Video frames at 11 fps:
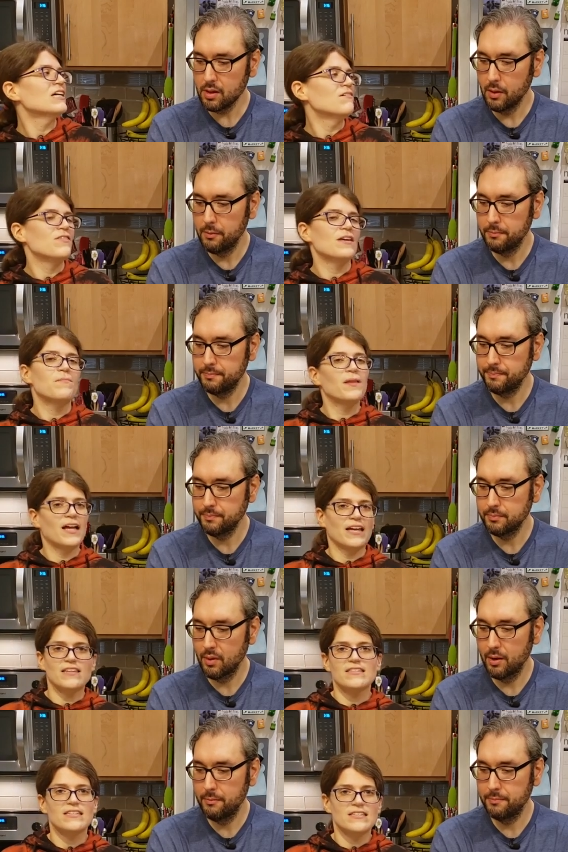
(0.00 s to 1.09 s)
Speaker 1: of the
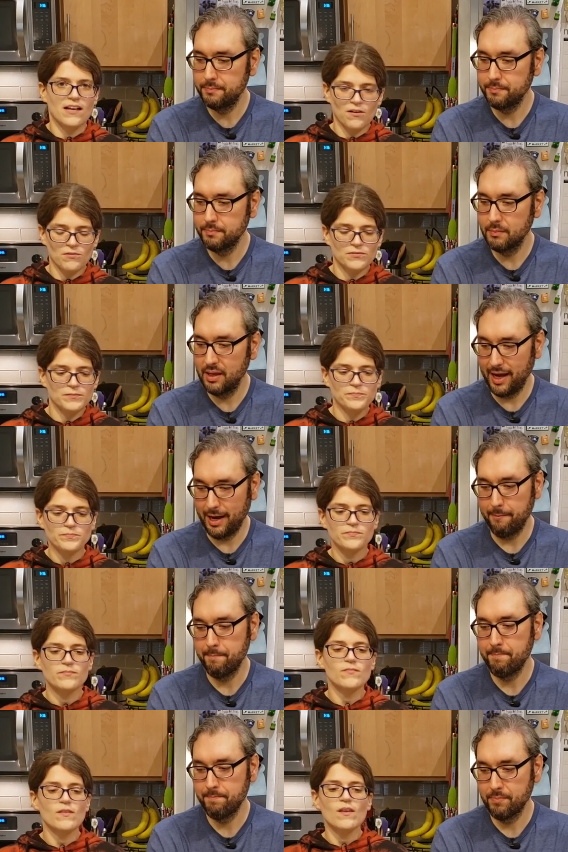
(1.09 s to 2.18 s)
appliance itself. Yeah.
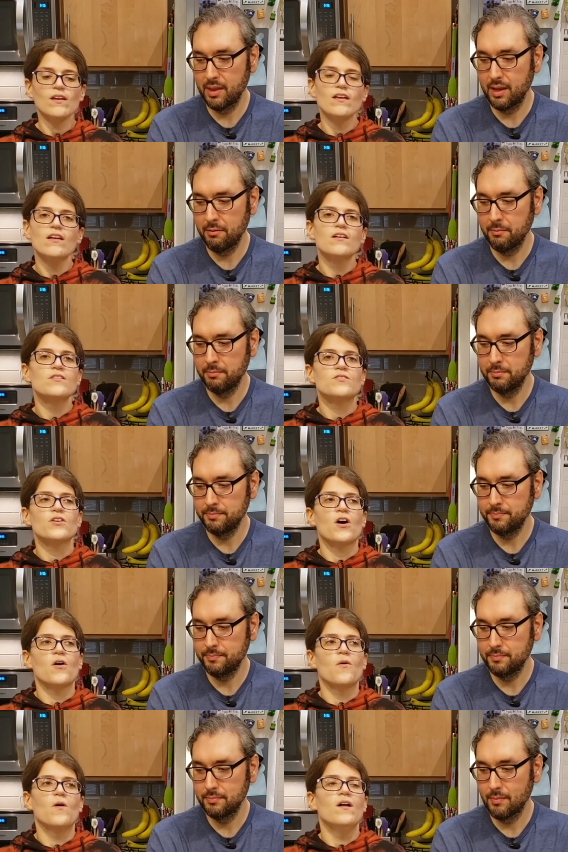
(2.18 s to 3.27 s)

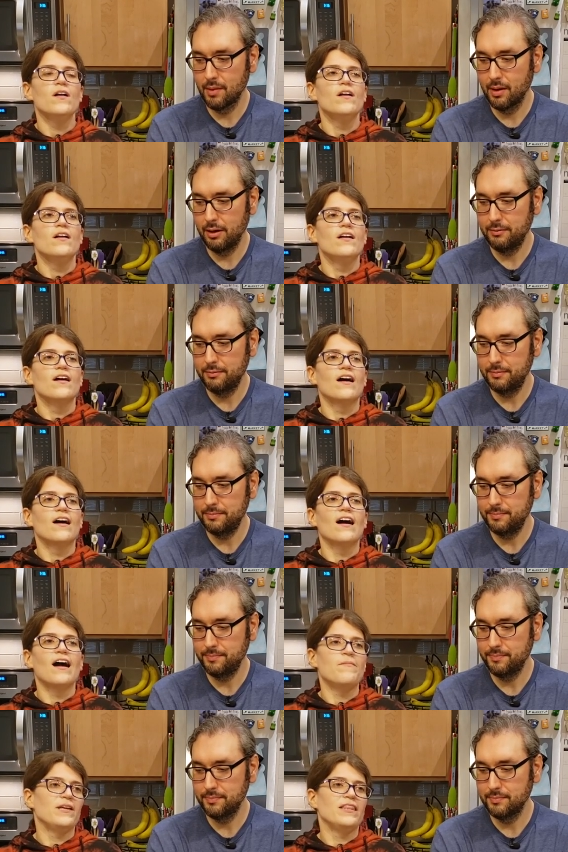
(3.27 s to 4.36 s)
So
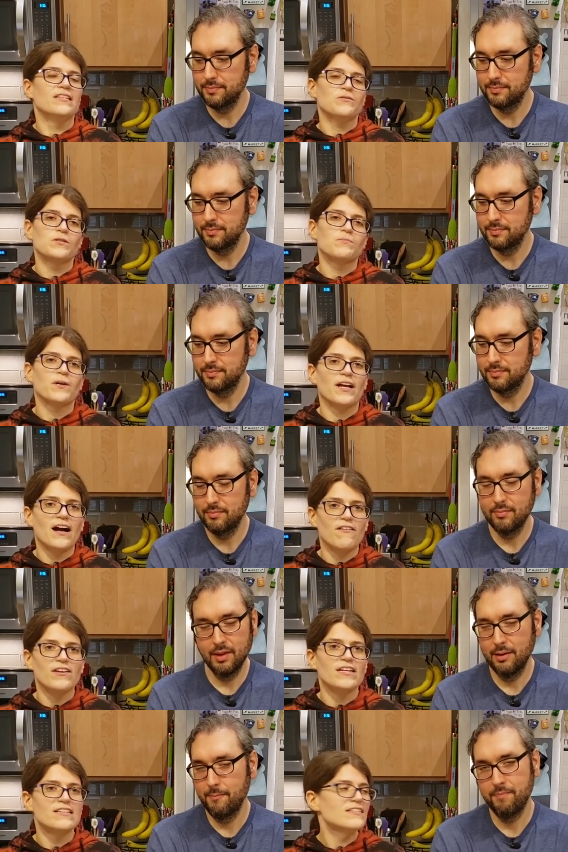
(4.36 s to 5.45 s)
I mean, this one's pretty
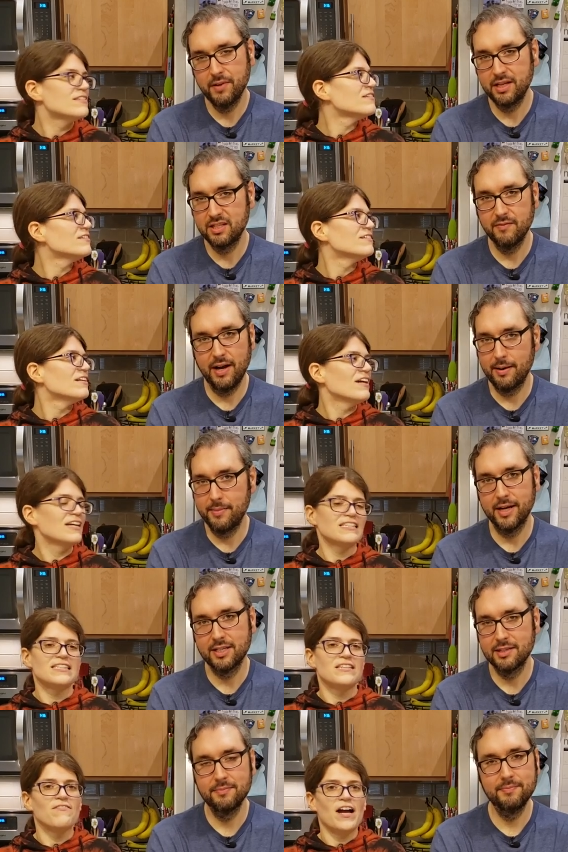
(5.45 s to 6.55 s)
obvious. It's the Vitamix.
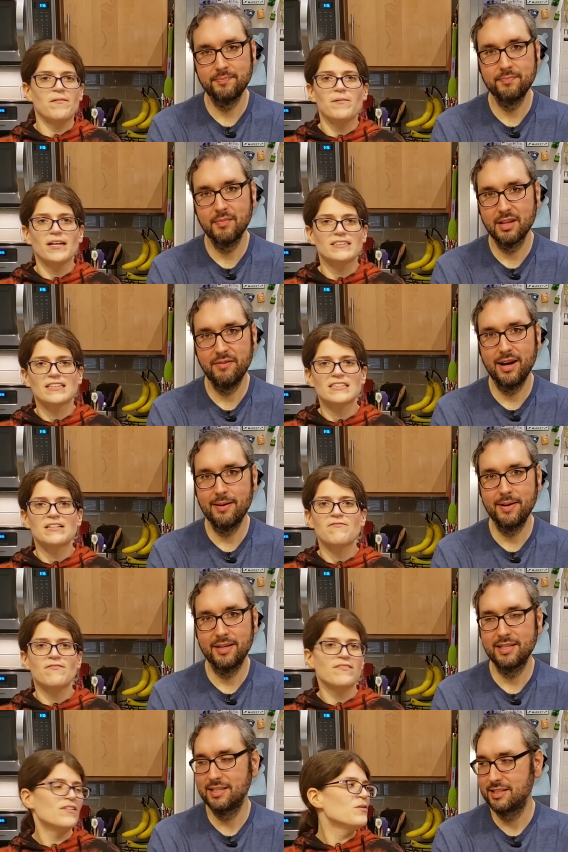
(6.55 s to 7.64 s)
It's the Vitamix. The
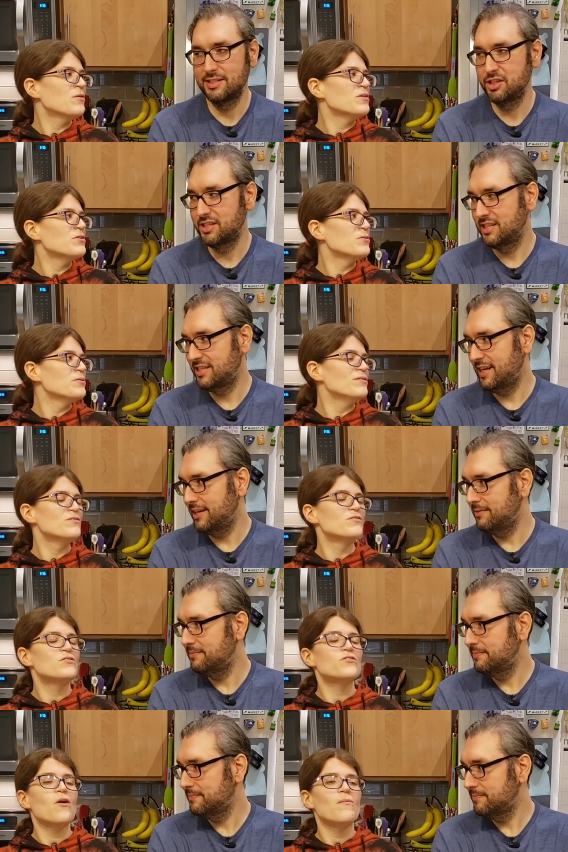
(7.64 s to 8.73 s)
Vitamix the, is you can do insane.
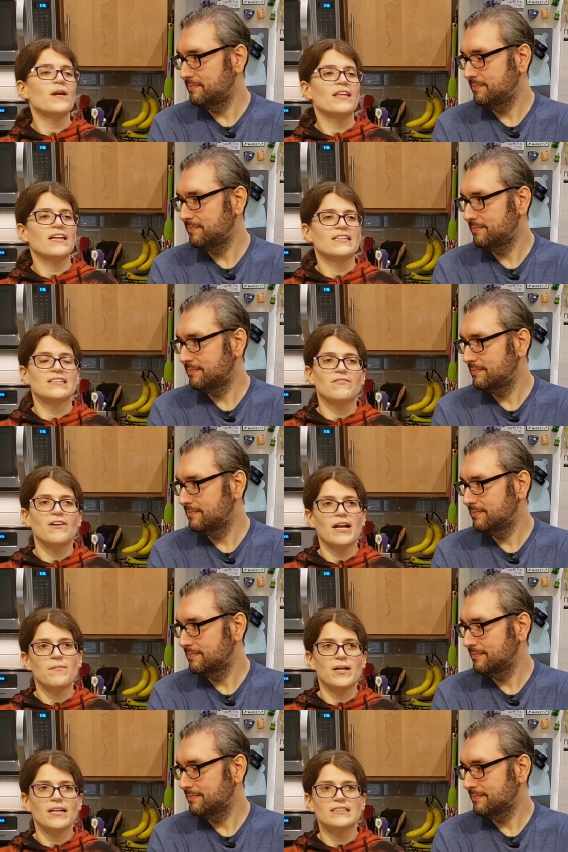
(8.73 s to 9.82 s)
so many things in a
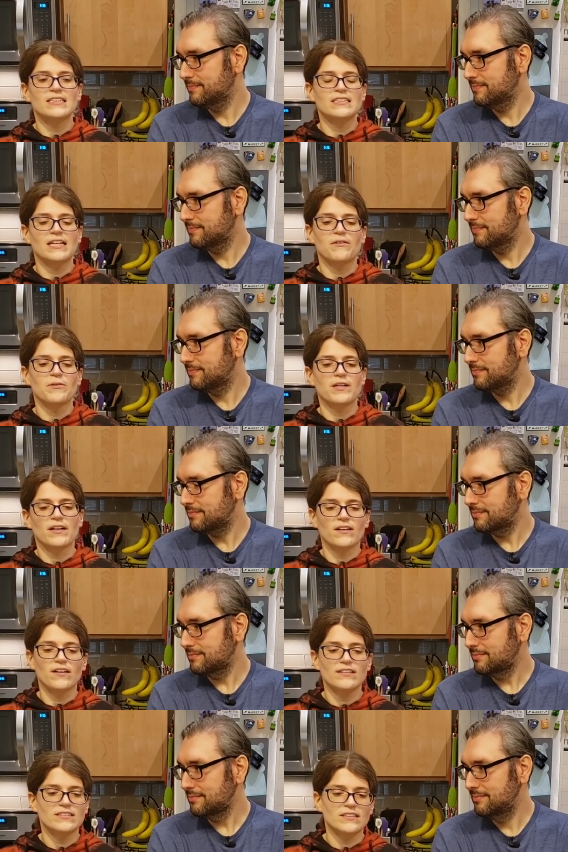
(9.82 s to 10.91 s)
Vitamix. It's like
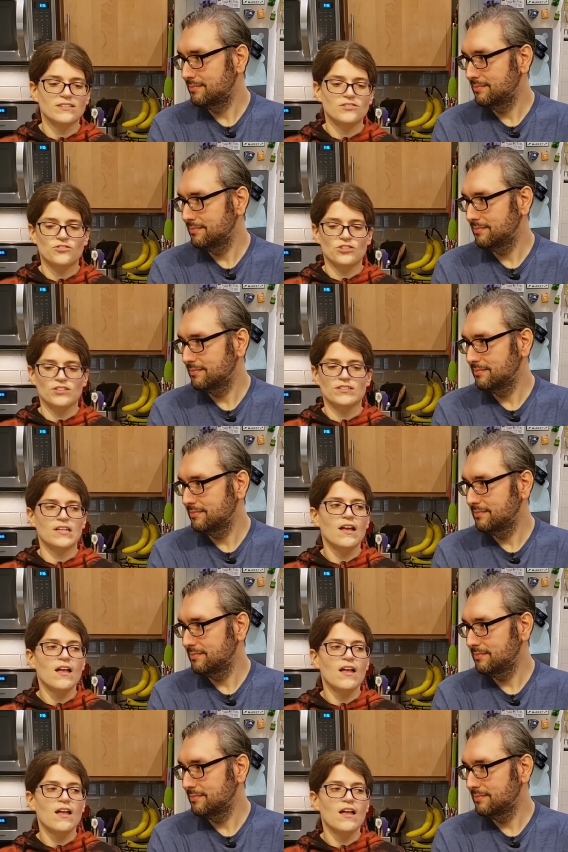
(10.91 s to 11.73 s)
ridiculous. It's just,